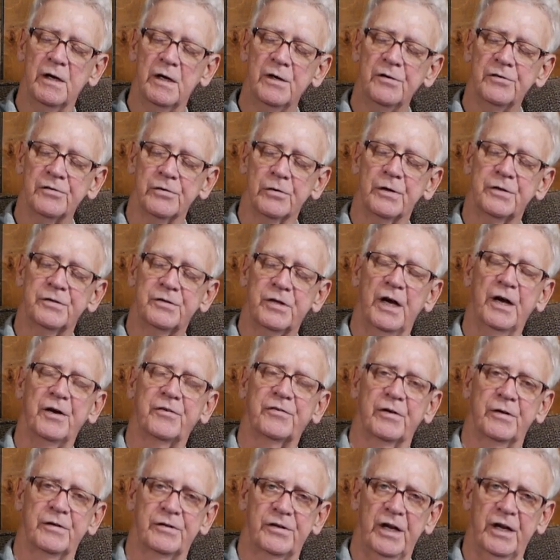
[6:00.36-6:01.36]
So it
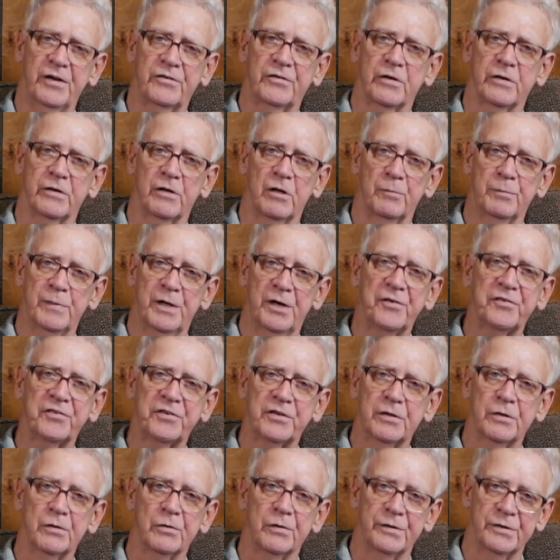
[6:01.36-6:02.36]
takes a little bit of
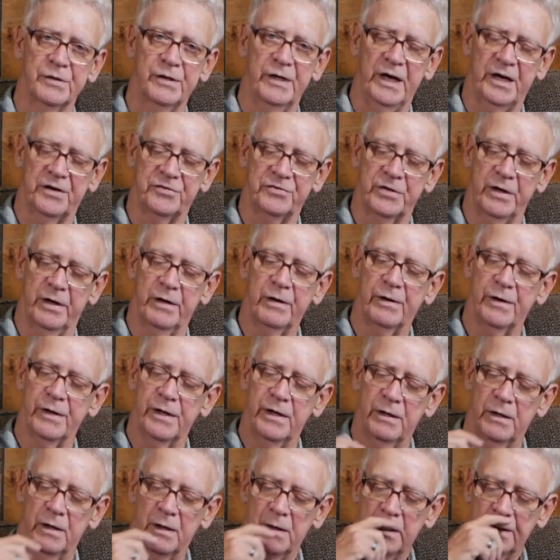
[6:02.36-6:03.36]
skill and
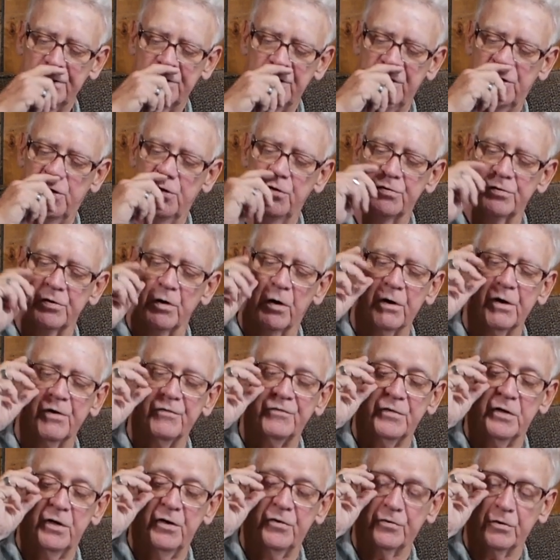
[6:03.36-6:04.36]
dexterity to use
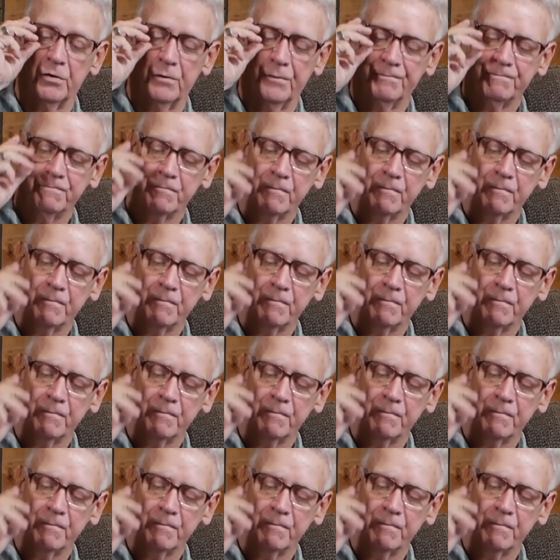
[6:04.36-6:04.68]
artificial.